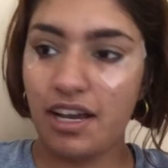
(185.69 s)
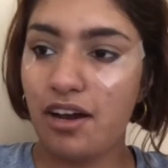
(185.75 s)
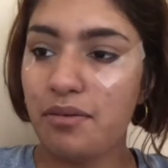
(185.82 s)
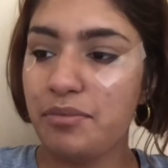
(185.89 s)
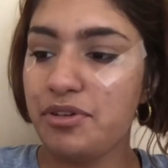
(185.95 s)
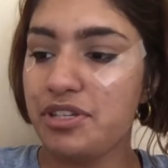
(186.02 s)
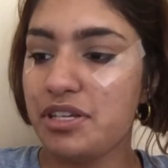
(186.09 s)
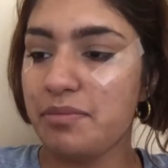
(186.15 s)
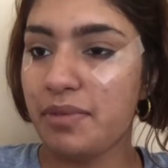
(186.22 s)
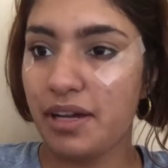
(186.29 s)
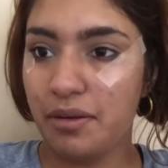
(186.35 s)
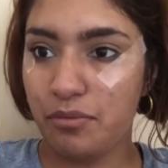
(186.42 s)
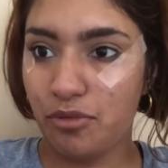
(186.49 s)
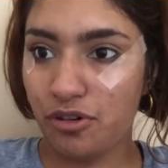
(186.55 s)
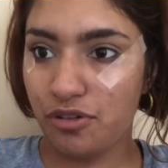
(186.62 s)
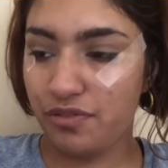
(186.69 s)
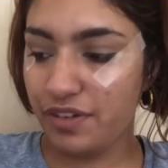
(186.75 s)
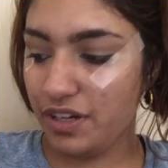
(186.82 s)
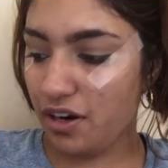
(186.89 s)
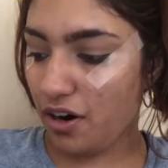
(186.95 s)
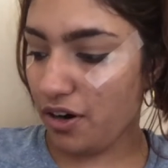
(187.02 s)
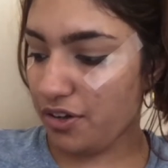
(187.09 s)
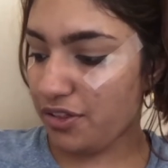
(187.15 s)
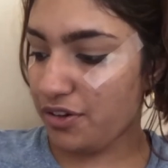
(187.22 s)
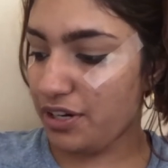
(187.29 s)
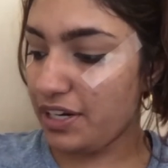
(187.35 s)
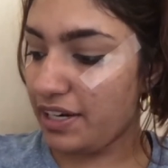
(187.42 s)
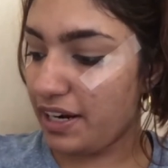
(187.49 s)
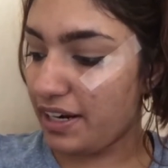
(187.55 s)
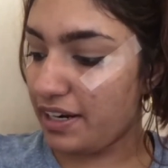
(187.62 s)
I'm using my Morphe
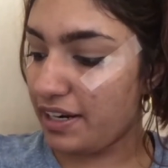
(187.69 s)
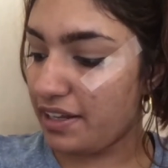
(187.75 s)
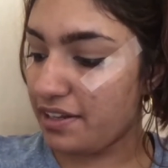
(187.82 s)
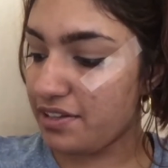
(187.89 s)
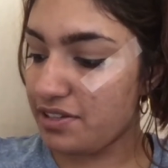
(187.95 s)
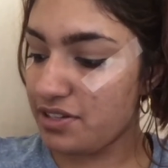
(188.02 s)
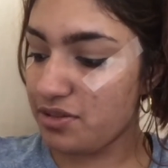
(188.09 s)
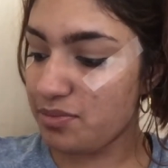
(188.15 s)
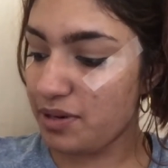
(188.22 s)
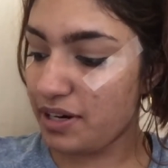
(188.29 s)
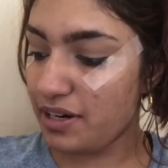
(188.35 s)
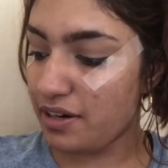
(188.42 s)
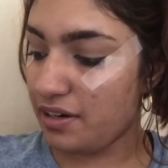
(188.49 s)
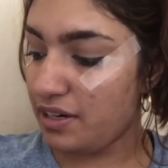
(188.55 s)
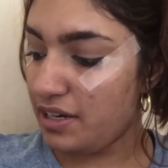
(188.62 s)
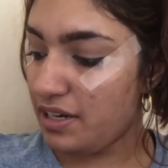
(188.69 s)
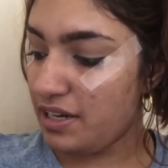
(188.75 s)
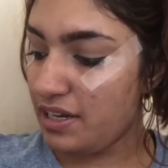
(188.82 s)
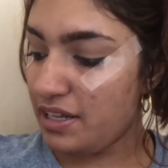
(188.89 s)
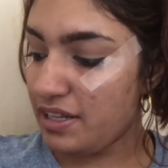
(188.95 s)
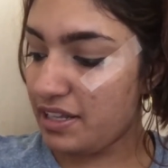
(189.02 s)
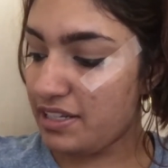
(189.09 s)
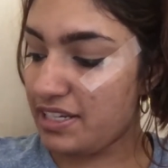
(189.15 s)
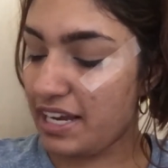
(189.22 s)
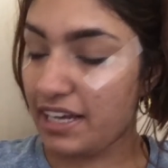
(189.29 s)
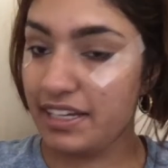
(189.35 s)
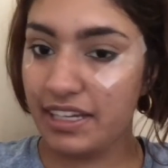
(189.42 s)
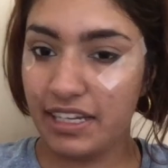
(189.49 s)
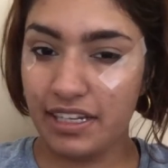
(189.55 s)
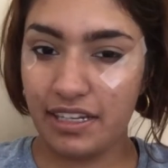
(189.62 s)
R39, and this is where the
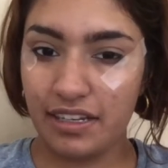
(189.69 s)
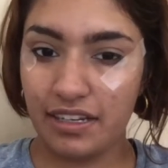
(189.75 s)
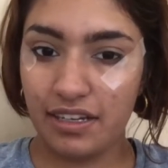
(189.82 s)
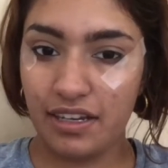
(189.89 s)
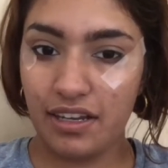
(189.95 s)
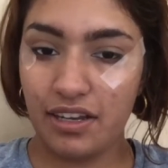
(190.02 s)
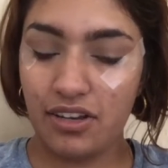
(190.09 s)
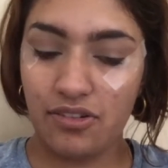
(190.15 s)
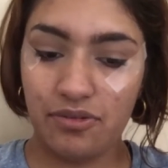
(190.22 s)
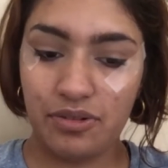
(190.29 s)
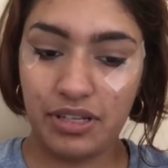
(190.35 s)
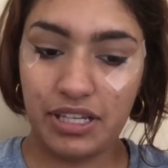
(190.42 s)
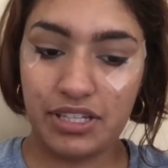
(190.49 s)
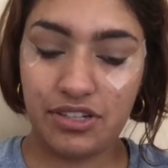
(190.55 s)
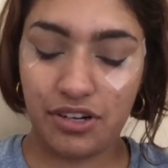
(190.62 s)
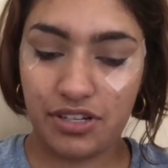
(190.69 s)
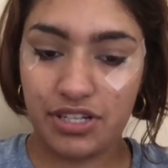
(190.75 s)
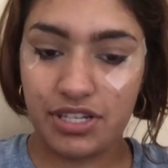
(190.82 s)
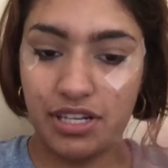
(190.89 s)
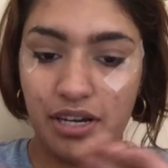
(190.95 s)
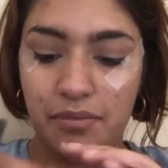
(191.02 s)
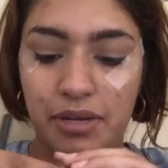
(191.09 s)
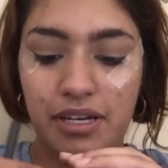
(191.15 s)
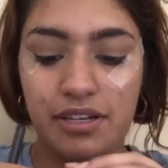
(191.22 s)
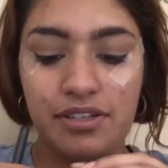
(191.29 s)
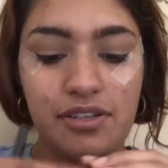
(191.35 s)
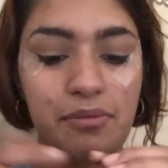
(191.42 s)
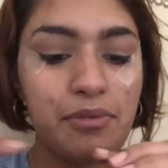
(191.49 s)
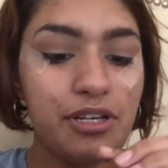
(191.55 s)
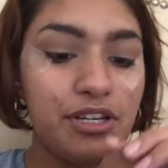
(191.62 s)
technique really starts to come in.
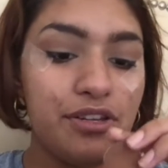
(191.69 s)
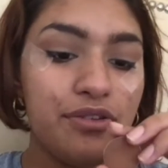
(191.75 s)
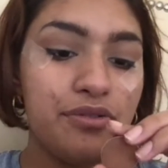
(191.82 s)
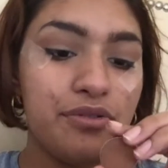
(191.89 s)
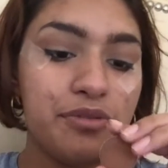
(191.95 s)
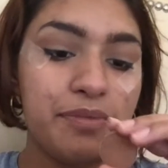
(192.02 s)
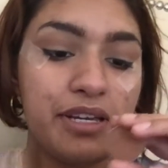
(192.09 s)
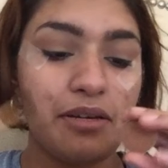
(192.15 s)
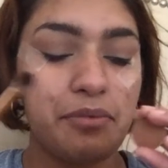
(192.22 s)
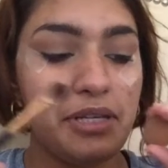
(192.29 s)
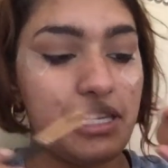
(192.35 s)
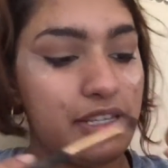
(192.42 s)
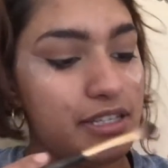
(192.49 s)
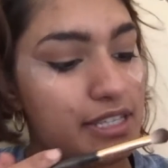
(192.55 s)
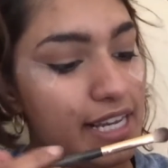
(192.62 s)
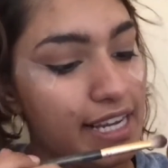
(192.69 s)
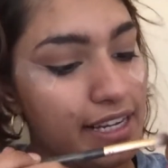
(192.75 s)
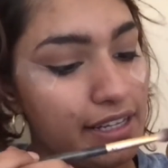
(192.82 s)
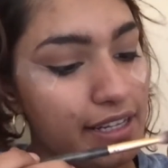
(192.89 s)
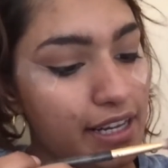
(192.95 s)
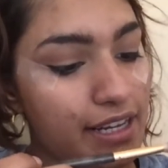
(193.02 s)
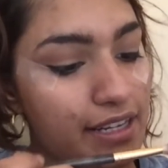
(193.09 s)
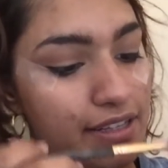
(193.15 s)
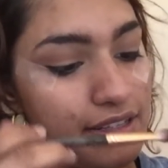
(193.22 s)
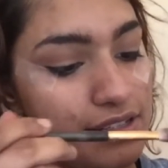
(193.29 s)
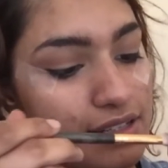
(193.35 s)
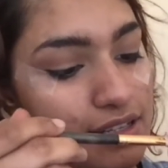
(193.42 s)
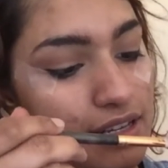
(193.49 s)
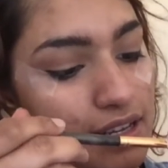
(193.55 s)
So I'm going to use Makeup Geek's tan lines.